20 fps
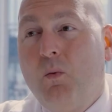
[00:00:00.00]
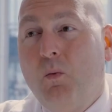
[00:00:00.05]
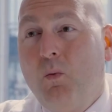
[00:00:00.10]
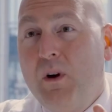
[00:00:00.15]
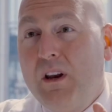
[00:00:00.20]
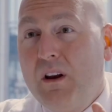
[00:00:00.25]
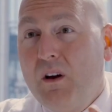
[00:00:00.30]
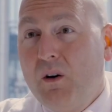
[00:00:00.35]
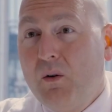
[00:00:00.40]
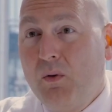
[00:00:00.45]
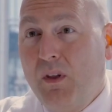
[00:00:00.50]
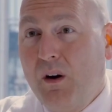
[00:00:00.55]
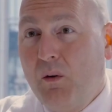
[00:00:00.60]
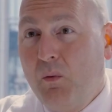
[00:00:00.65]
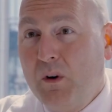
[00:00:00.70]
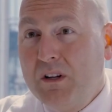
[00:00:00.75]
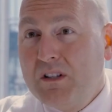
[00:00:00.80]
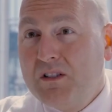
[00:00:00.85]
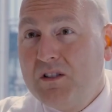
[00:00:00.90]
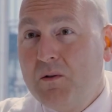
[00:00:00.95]
We know that
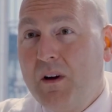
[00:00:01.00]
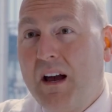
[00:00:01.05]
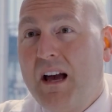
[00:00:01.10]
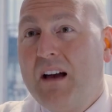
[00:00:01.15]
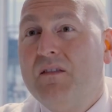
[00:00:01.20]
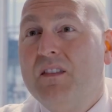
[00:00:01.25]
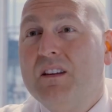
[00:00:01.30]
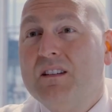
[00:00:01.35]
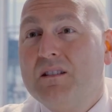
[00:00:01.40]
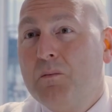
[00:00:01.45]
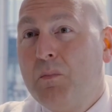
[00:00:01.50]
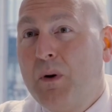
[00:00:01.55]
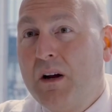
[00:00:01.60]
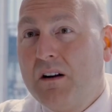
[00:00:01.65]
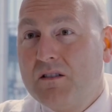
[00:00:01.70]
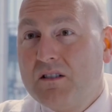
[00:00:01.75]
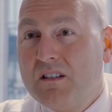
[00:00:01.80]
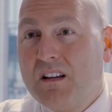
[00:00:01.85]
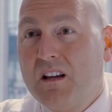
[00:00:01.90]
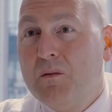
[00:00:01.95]
once you have this
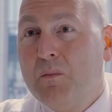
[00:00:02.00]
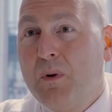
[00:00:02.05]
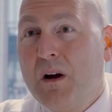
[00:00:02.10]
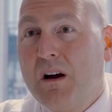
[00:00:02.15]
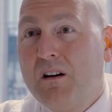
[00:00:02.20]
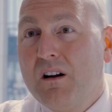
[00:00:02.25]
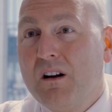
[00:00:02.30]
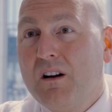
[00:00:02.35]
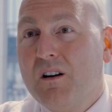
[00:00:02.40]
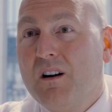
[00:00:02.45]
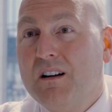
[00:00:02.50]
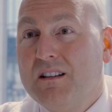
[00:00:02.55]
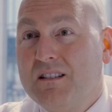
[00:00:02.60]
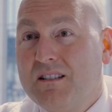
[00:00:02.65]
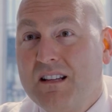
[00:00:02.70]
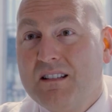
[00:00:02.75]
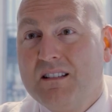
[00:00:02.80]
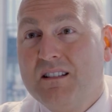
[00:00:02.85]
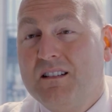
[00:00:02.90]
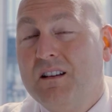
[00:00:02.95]
impaired skin barrier and
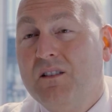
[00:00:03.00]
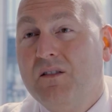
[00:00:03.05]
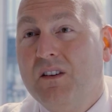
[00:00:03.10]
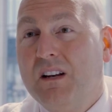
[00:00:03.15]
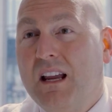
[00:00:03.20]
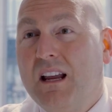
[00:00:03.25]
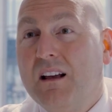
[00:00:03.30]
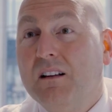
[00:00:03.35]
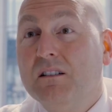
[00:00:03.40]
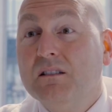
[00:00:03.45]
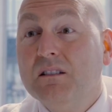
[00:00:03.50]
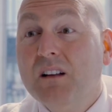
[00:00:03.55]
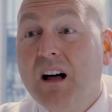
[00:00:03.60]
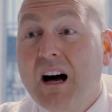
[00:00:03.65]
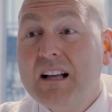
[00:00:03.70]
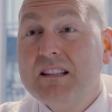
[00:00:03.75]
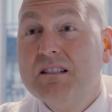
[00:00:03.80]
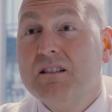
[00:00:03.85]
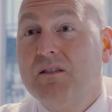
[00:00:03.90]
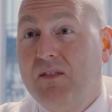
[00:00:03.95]
sensitivity,
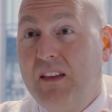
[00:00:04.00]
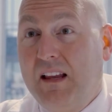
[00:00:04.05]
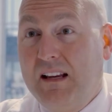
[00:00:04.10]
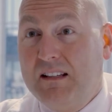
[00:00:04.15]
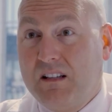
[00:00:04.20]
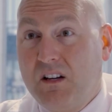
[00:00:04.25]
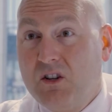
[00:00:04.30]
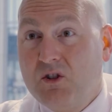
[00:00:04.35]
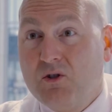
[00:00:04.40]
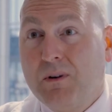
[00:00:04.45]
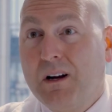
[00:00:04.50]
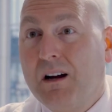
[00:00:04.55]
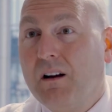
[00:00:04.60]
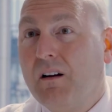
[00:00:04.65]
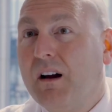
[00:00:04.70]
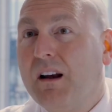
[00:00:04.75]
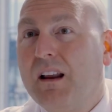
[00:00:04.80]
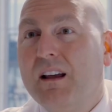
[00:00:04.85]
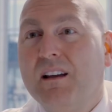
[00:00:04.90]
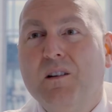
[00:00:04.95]
lots of things can trigger
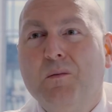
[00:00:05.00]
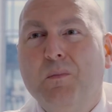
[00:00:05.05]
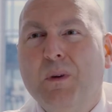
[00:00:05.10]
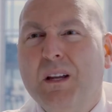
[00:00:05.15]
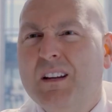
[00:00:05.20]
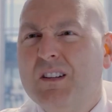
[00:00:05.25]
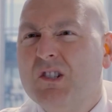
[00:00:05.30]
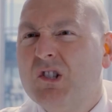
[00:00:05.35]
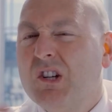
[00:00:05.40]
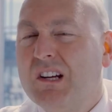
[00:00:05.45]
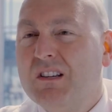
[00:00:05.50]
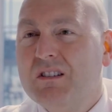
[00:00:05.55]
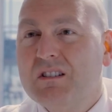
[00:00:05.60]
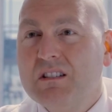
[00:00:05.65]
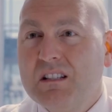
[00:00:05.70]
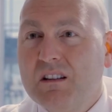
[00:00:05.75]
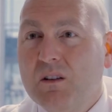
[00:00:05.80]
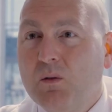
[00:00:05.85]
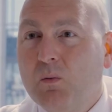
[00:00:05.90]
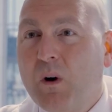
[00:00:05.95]
it. It could be changes
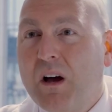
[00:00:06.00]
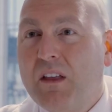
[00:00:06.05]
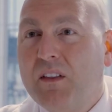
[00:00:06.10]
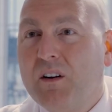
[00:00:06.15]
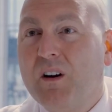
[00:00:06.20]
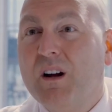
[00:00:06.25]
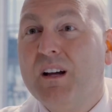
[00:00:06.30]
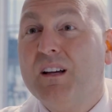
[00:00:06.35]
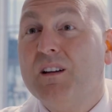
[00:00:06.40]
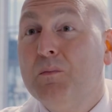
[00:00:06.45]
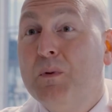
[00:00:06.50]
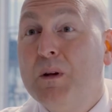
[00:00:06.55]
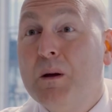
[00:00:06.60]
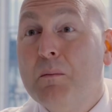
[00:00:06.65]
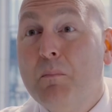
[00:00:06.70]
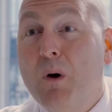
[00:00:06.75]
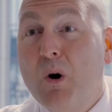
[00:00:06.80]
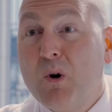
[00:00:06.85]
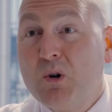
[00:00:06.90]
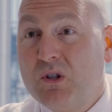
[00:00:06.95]
in the weather, it could be
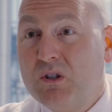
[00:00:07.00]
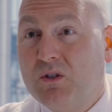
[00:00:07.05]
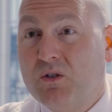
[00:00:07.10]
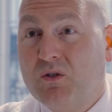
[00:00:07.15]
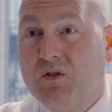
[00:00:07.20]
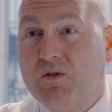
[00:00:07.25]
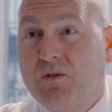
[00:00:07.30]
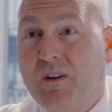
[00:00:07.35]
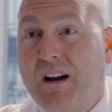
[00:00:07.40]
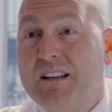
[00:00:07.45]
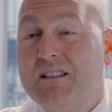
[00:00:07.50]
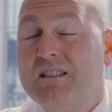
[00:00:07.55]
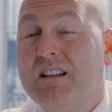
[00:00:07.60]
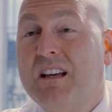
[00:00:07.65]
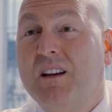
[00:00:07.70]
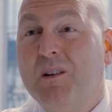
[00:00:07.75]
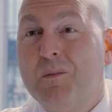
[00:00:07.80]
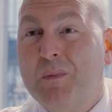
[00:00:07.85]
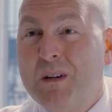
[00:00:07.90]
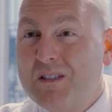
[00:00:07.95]
emotional stress, it
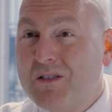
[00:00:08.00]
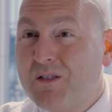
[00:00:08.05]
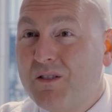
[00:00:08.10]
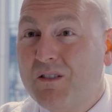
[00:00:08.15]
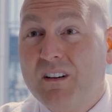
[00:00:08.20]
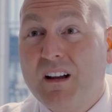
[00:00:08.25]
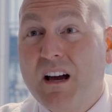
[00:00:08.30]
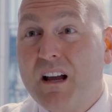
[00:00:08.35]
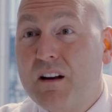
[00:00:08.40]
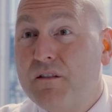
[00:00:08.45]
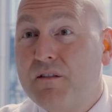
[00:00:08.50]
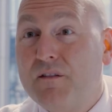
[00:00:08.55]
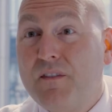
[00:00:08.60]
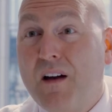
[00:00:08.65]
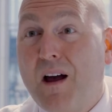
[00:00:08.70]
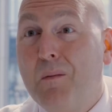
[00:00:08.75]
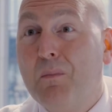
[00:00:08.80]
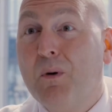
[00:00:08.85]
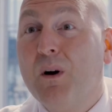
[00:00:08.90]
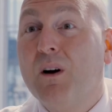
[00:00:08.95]
could be a certain kind of
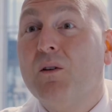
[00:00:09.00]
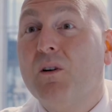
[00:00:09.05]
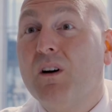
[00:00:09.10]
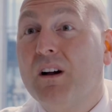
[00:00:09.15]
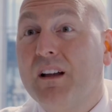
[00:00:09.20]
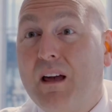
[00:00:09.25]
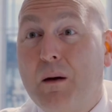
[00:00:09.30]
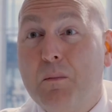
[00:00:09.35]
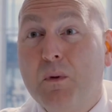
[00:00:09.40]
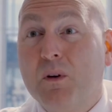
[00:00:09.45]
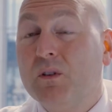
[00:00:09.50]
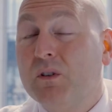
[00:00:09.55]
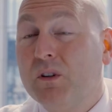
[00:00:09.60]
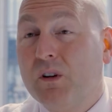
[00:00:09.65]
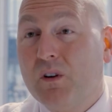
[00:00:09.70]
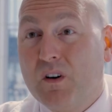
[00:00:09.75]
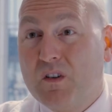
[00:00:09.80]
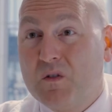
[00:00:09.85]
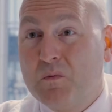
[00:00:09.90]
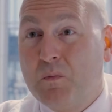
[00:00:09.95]
fabric or a chemical
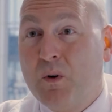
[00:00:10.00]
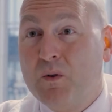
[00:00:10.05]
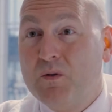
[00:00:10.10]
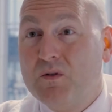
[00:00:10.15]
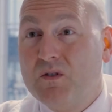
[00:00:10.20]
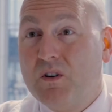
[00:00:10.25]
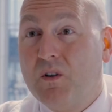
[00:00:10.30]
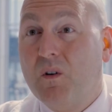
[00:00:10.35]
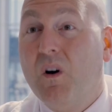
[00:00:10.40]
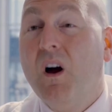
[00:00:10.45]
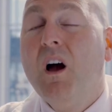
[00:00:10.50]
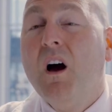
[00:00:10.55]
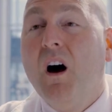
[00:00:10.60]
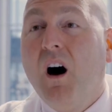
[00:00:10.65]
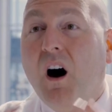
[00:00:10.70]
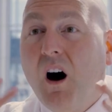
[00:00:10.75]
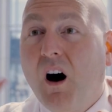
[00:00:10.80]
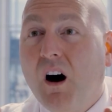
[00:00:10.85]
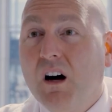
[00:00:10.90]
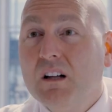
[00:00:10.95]
you're exposed to.
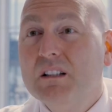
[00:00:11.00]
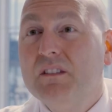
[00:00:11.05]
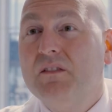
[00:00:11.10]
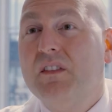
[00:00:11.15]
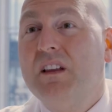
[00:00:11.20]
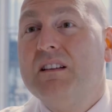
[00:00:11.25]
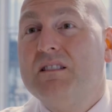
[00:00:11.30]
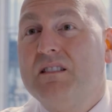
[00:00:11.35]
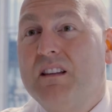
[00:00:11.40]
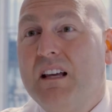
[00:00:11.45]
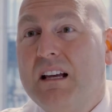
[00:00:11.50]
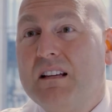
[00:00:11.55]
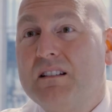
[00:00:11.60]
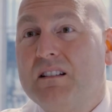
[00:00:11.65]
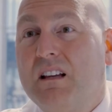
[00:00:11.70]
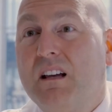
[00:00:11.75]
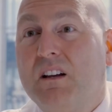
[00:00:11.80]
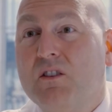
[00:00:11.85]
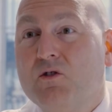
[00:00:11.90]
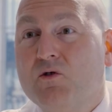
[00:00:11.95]
All of these things
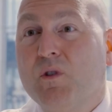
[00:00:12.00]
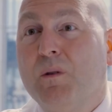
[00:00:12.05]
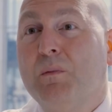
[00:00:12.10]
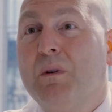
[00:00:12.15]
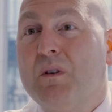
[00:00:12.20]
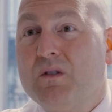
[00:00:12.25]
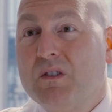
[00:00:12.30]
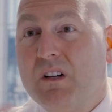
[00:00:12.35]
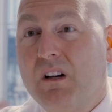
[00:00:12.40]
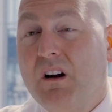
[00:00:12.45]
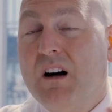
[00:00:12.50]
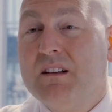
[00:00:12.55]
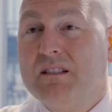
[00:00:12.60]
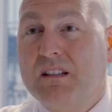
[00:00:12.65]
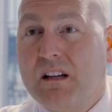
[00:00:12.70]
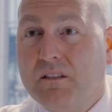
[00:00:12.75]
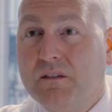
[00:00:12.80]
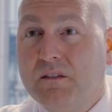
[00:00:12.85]
can contribute to causing a